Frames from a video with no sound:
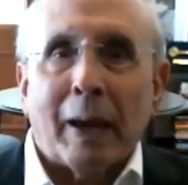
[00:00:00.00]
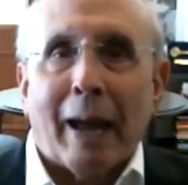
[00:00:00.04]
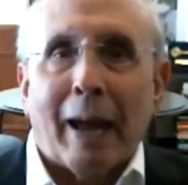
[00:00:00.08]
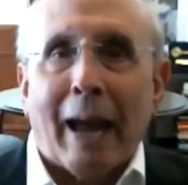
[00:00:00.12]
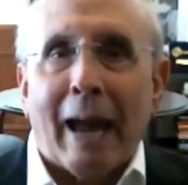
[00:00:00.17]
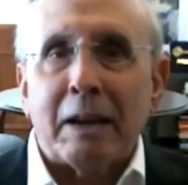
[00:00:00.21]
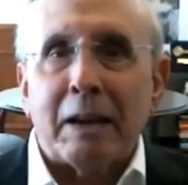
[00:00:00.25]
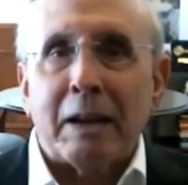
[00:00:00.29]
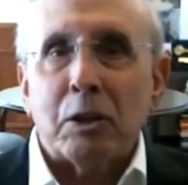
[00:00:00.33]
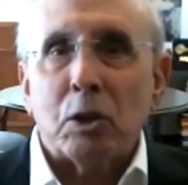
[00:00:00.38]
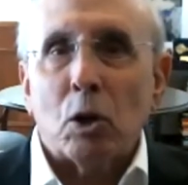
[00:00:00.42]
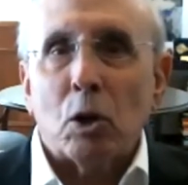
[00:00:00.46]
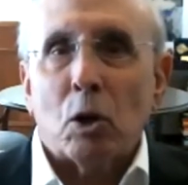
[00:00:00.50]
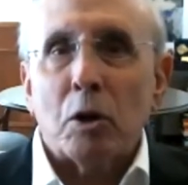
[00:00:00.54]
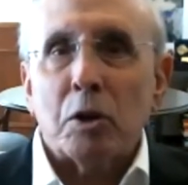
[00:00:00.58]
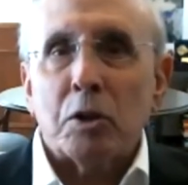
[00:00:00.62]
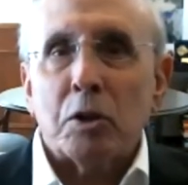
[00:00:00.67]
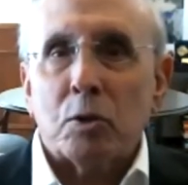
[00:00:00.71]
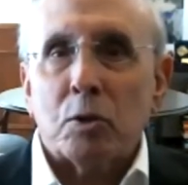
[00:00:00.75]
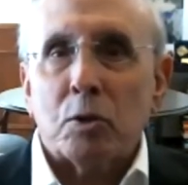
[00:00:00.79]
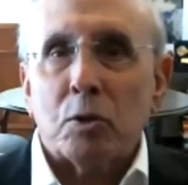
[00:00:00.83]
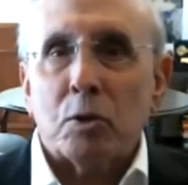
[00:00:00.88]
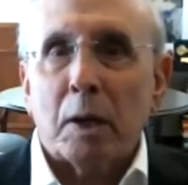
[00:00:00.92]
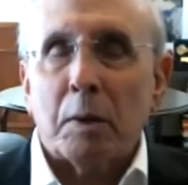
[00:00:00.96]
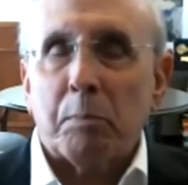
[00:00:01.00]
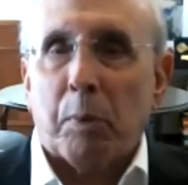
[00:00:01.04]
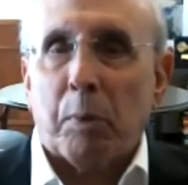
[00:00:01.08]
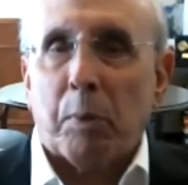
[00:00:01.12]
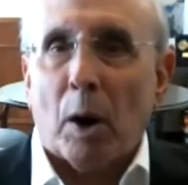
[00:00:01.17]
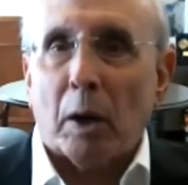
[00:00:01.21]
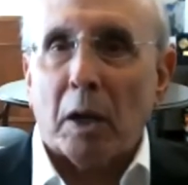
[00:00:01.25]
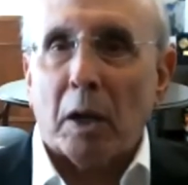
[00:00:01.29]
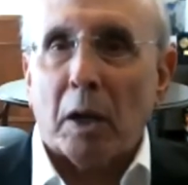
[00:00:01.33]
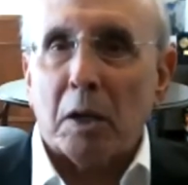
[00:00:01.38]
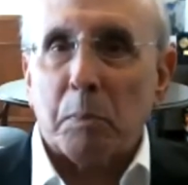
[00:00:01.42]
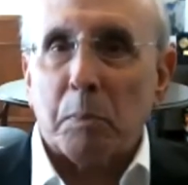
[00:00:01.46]
and/or street
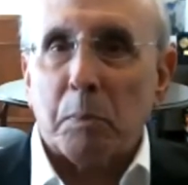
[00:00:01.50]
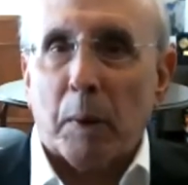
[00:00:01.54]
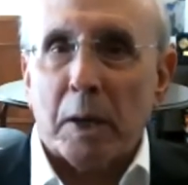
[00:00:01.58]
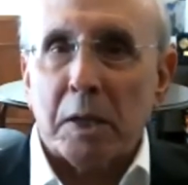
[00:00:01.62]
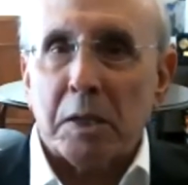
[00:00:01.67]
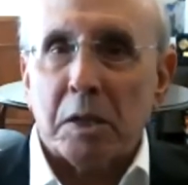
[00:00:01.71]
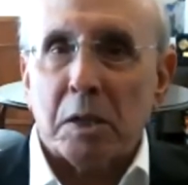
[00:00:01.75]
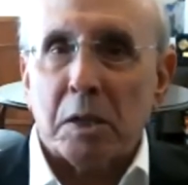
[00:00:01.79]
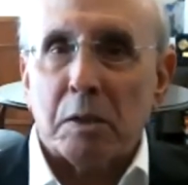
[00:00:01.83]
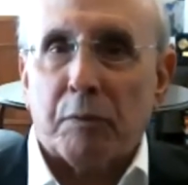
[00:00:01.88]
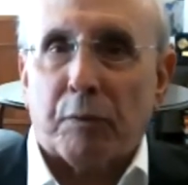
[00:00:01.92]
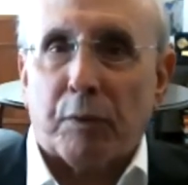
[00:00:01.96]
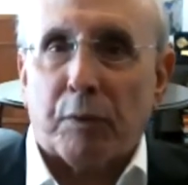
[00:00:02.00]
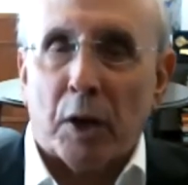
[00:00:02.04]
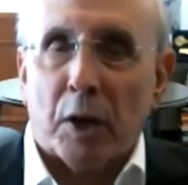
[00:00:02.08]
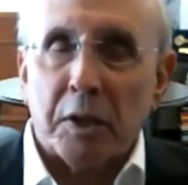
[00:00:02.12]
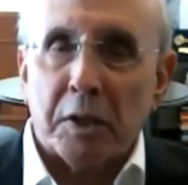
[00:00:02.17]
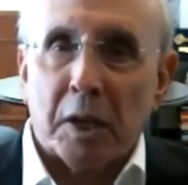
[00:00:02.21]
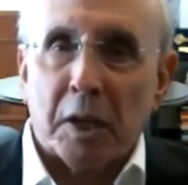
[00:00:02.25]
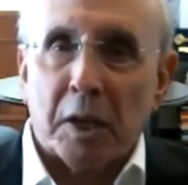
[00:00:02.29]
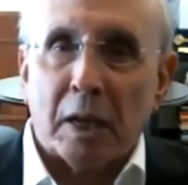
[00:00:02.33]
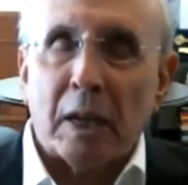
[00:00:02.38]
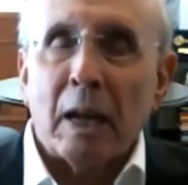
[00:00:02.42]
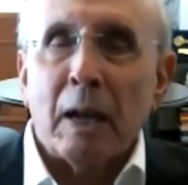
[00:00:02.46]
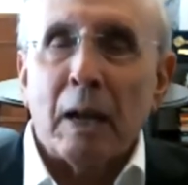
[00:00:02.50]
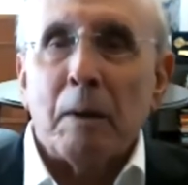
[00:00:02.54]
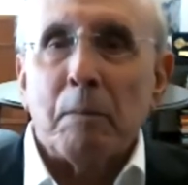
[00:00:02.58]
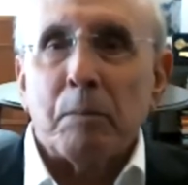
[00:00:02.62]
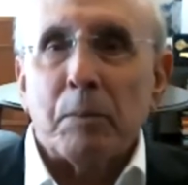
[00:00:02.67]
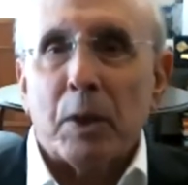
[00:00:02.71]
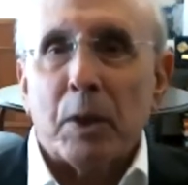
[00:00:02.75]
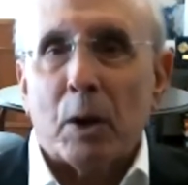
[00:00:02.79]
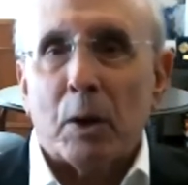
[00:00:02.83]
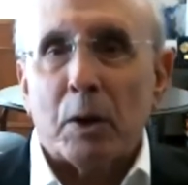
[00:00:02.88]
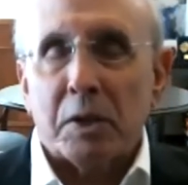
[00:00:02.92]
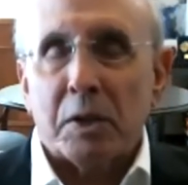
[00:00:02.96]
parking spaces fronting
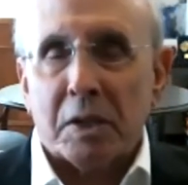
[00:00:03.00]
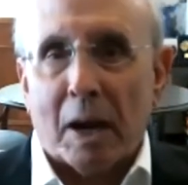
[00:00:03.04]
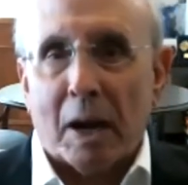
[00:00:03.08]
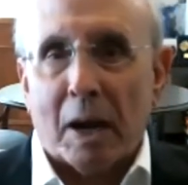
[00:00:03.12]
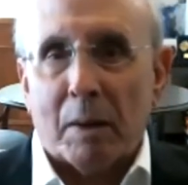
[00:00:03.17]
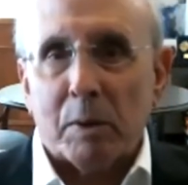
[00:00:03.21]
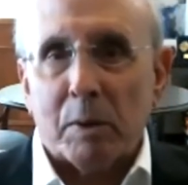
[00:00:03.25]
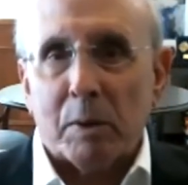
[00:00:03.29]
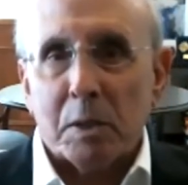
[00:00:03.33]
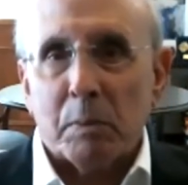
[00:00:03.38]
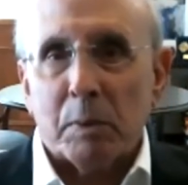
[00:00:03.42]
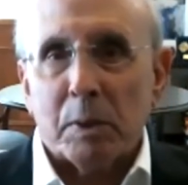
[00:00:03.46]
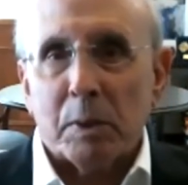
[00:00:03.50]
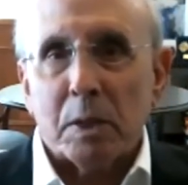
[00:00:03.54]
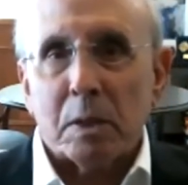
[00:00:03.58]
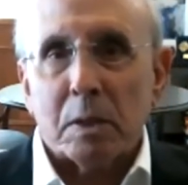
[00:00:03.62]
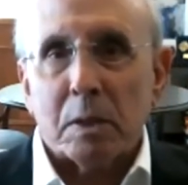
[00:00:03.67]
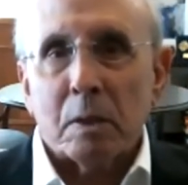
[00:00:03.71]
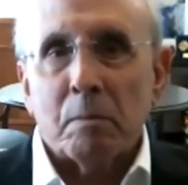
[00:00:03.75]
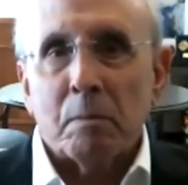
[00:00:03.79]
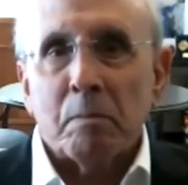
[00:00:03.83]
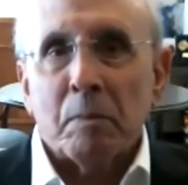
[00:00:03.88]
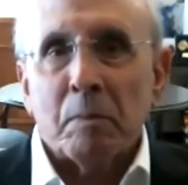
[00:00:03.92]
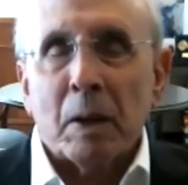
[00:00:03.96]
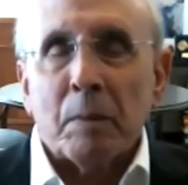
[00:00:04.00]
their establishments.